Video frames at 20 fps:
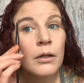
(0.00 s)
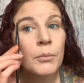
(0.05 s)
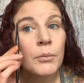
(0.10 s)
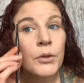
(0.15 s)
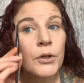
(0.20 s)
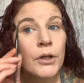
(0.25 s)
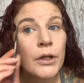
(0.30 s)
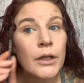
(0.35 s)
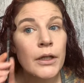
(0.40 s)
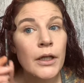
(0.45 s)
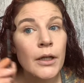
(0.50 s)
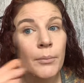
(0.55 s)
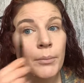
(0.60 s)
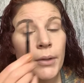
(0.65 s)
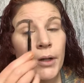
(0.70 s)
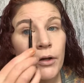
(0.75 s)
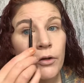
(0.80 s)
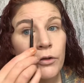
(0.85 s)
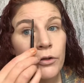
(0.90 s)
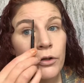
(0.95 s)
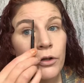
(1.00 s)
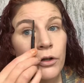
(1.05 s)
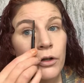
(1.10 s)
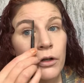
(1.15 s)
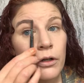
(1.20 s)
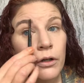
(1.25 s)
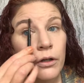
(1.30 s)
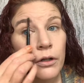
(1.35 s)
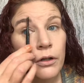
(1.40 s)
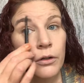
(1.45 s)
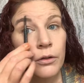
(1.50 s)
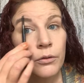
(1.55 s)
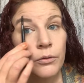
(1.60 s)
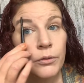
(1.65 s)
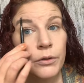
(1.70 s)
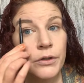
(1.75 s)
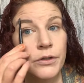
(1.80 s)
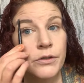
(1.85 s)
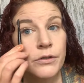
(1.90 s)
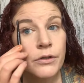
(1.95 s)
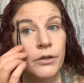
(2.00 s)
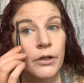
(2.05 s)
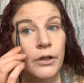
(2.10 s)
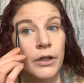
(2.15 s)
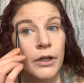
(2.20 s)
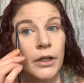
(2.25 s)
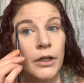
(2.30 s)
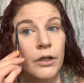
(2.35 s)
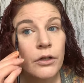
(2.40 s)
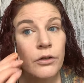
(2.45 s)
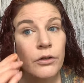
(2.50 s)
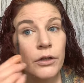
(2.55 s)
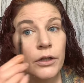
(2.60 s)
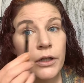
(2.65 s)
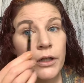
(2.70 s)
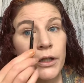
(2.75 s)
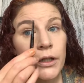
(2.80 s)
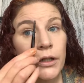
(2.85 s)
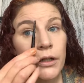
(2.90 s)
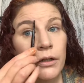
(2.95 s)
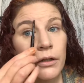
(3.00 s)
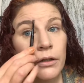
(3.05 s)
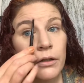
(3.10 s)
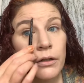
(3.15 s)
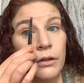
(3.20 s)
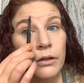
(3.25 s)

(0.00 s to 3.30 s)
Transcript: Putting that powder on was not a good idea.